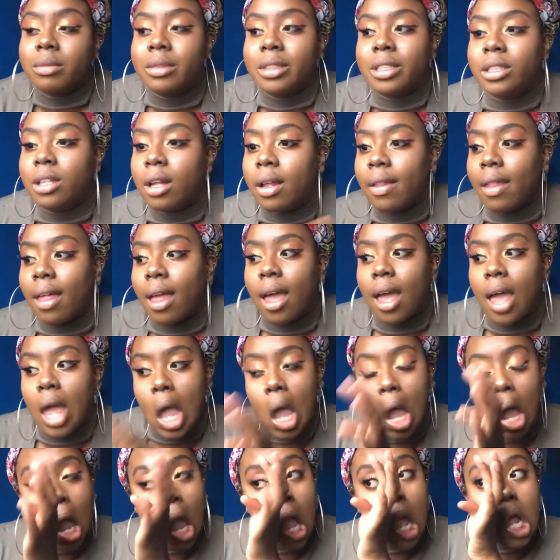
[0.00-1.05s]
He's not there,
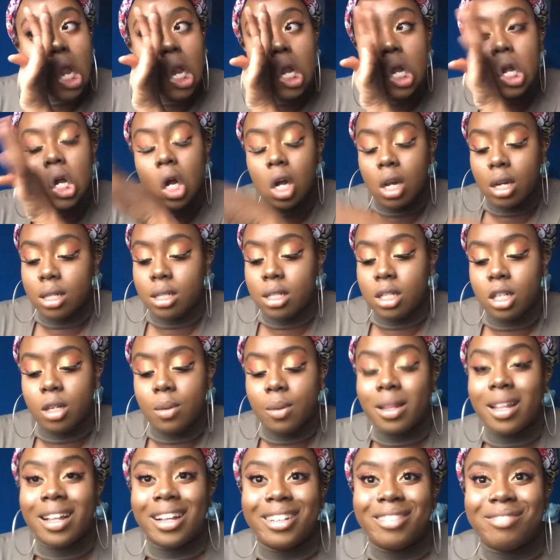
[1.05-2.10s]
and I've got to deal
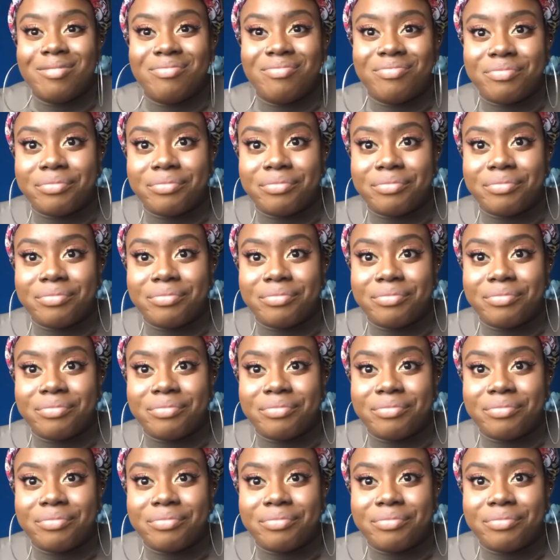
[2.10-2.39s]
with that.